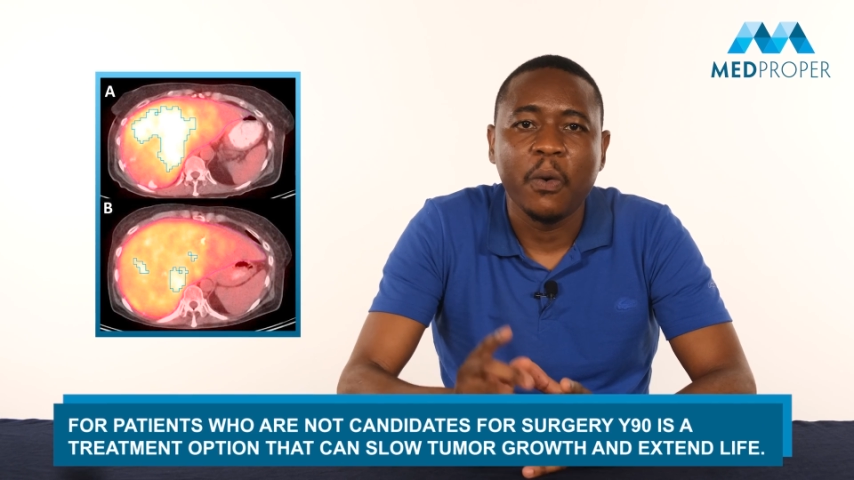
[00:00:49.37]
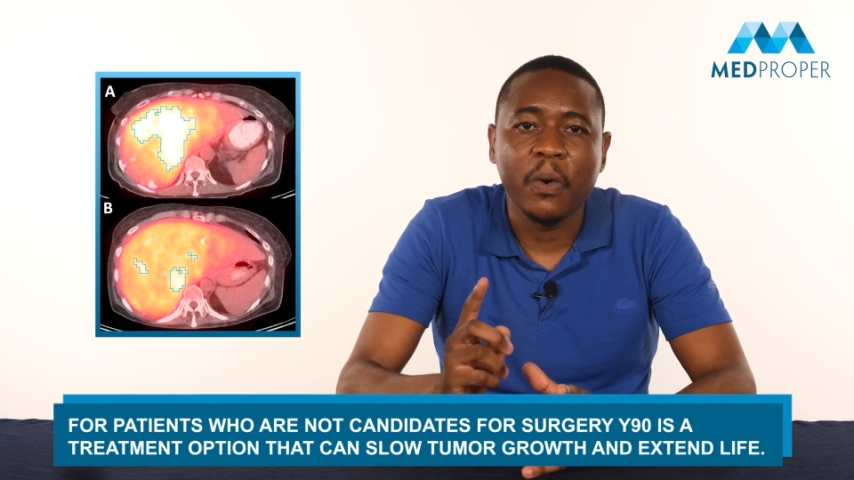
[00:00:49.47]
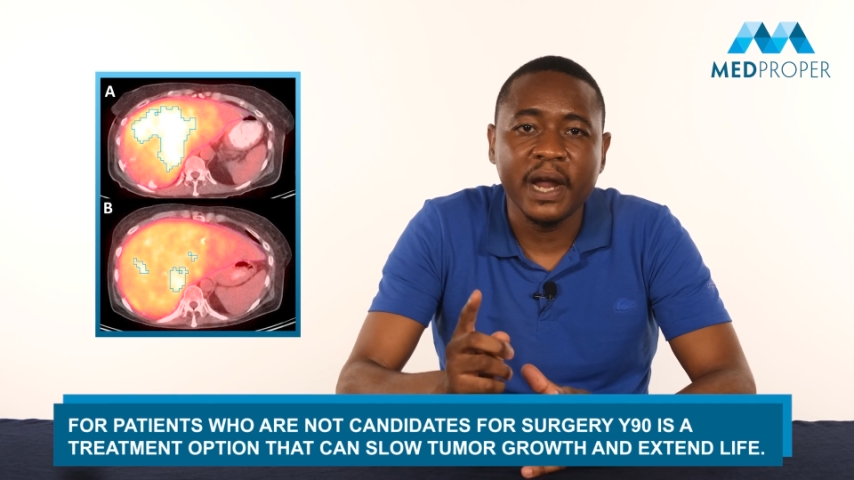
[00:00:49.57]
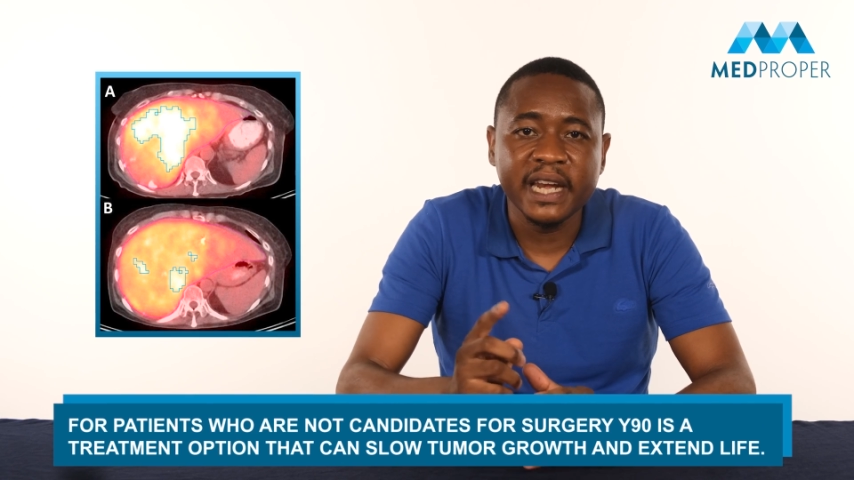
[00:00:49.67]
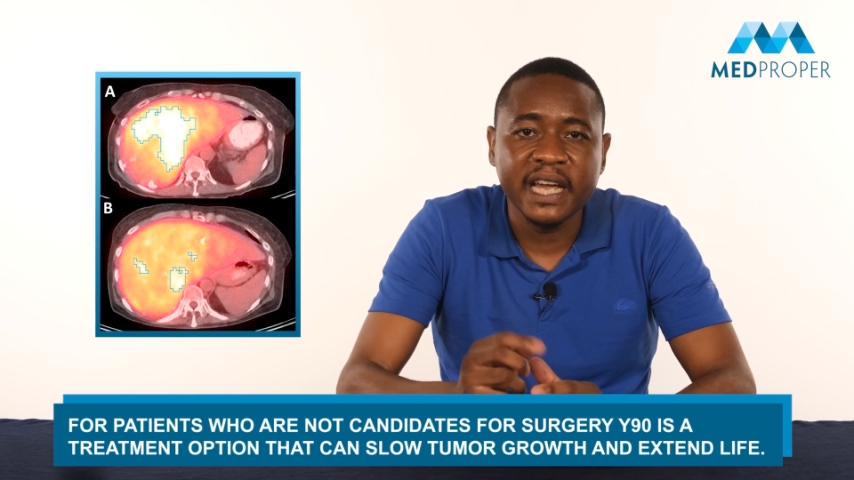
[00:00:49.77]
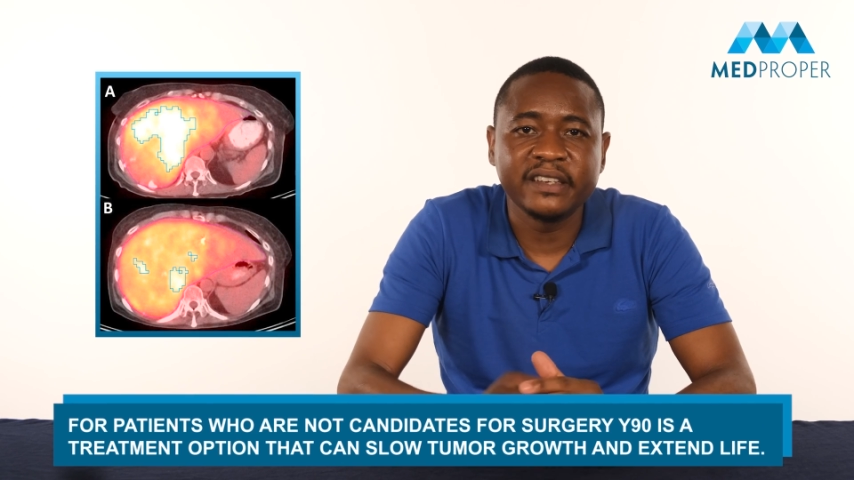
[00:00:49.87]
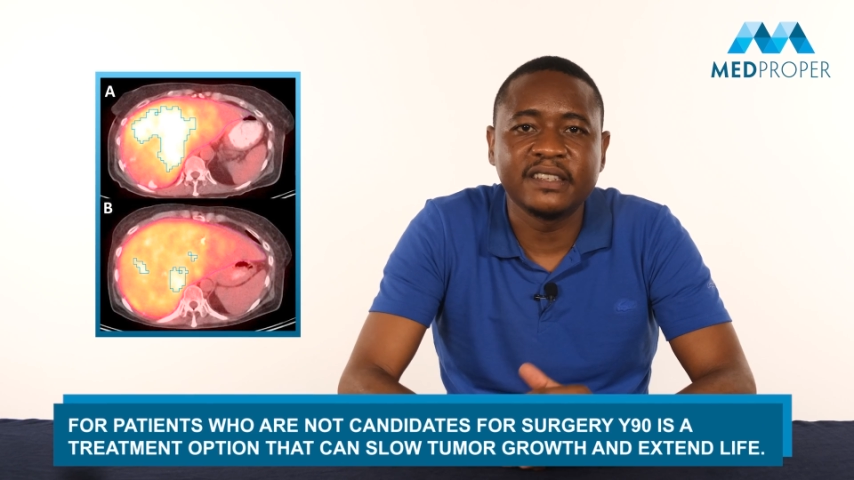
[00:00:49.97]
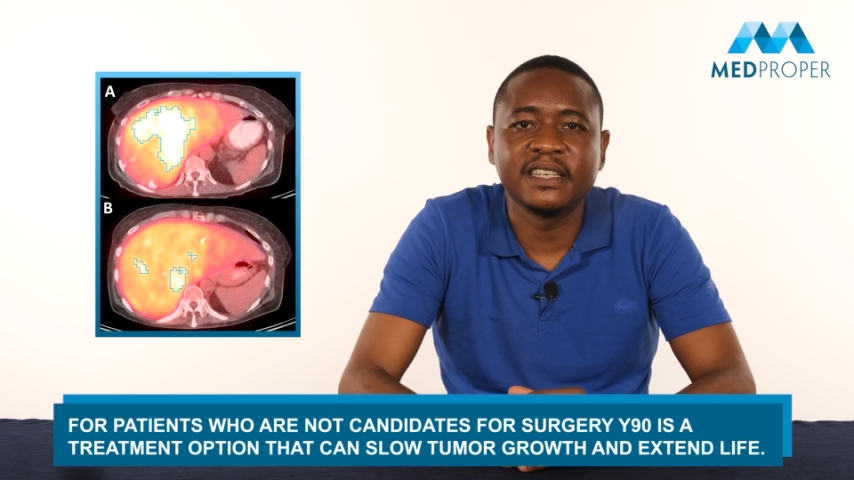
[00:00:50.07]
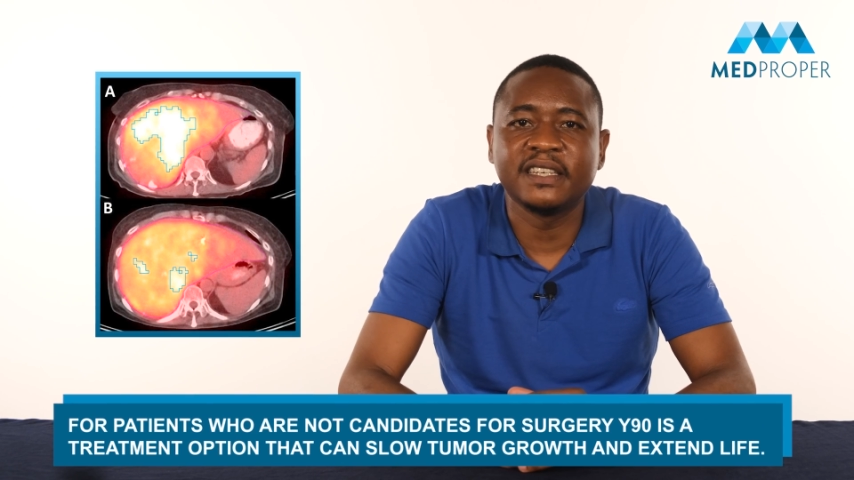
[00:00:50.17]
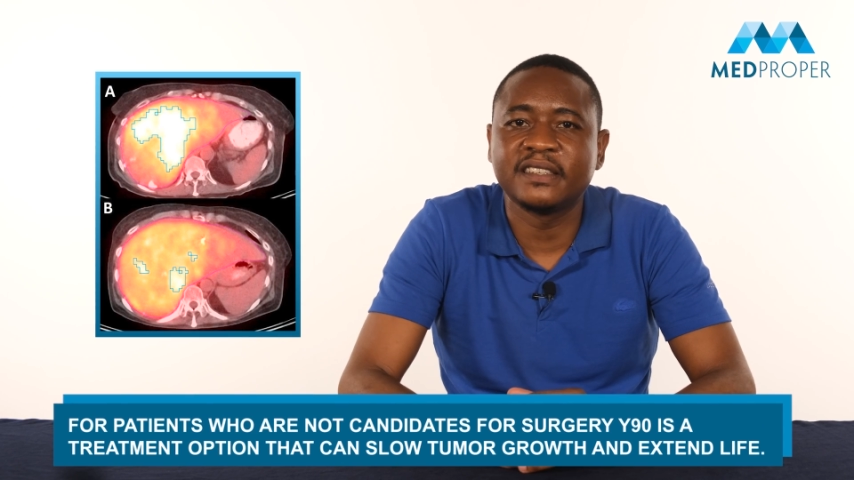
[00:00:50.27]

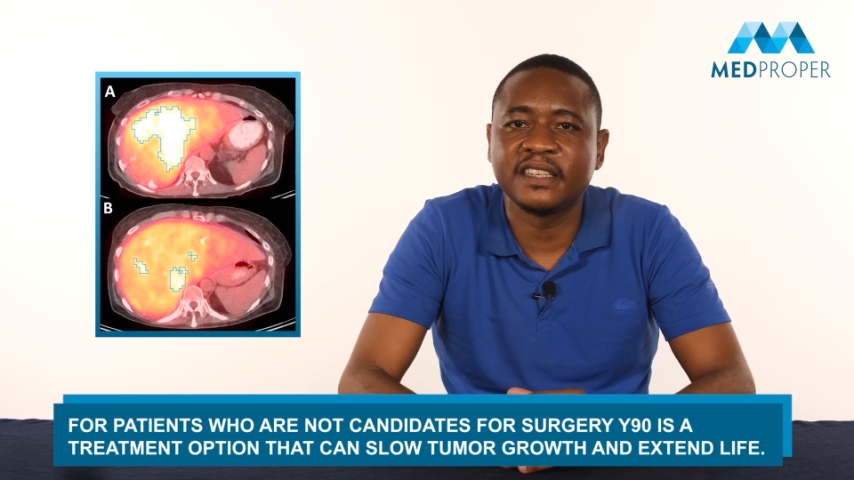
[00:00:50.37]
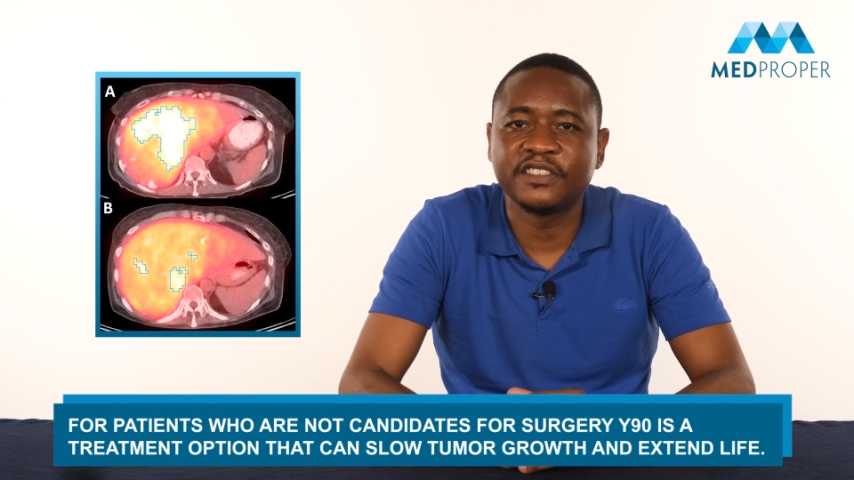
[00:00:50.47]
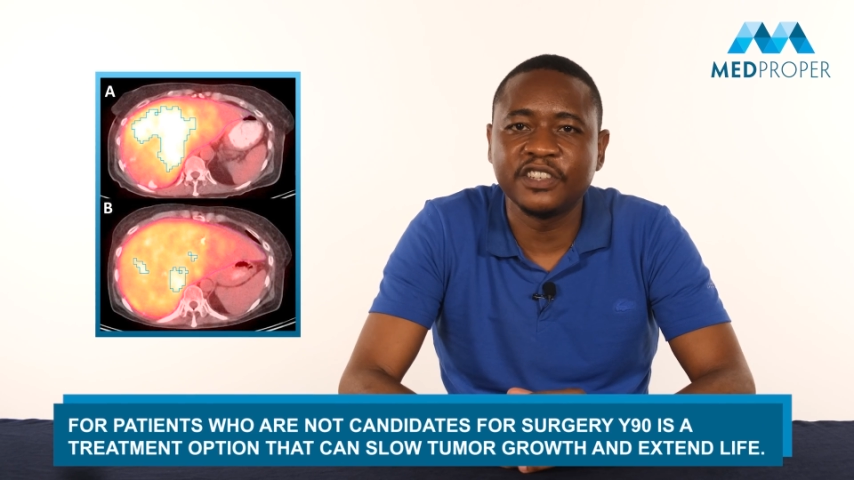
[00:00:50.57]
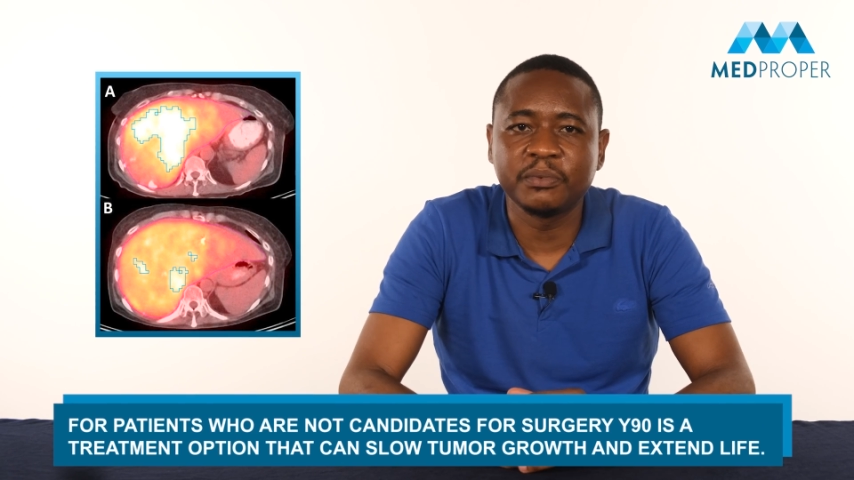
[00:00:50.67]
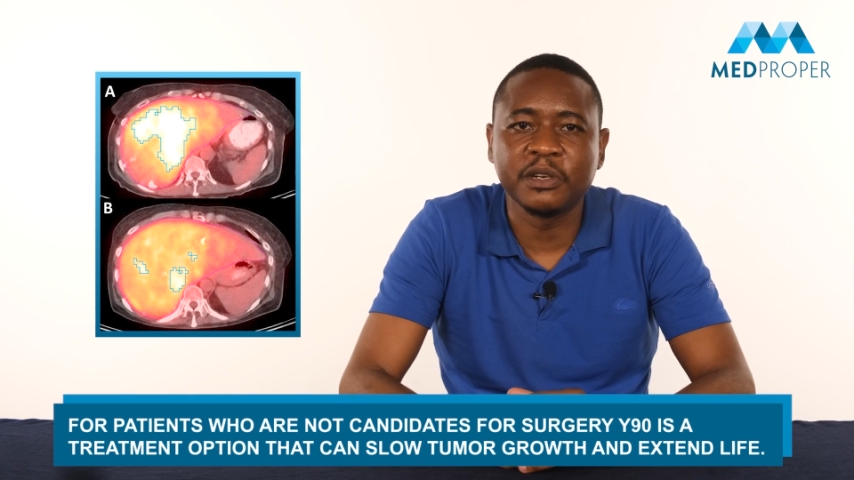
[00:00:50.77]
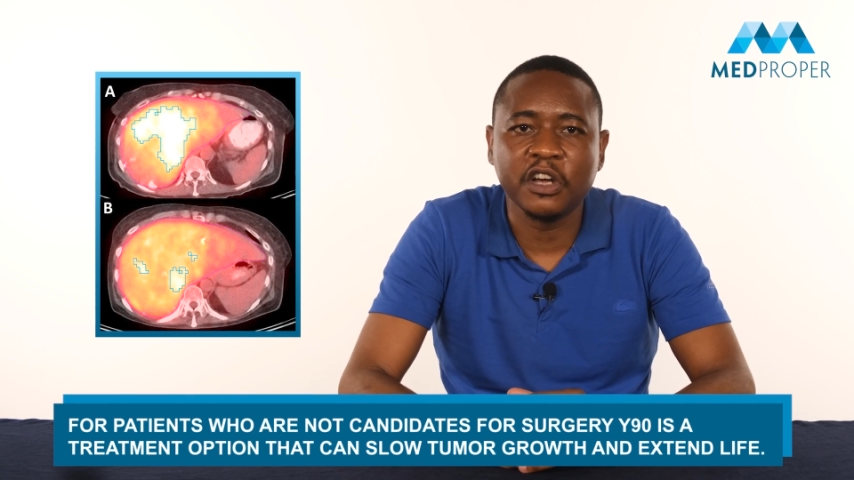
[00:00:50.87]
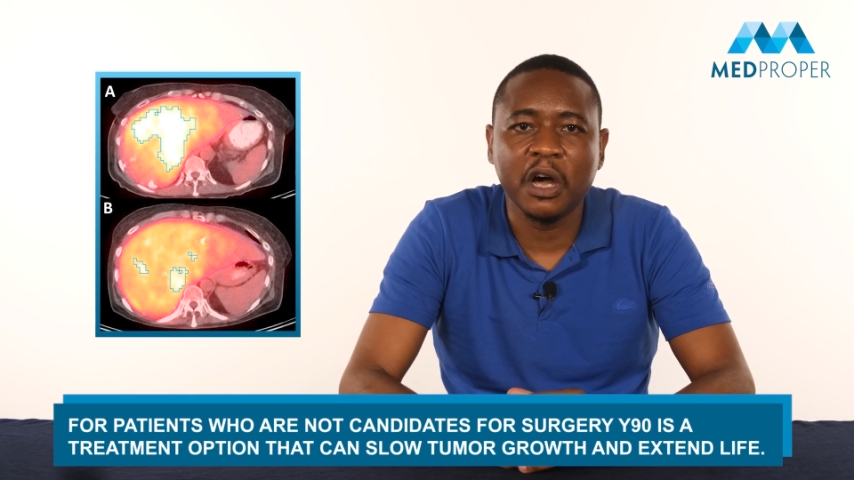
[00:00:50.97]
Y90 is a treatment